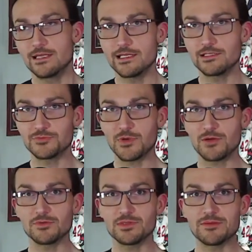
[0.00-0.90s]
Yeah, and he's
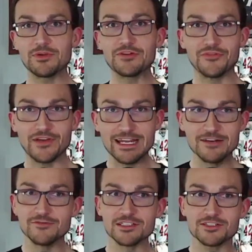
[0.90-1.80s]
probably a big fan
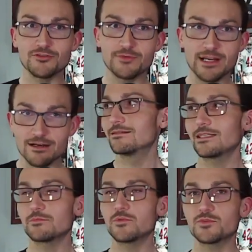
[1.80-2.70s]
of his career,
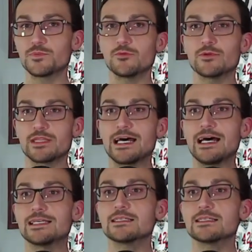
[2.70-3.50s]
like most people with eyes.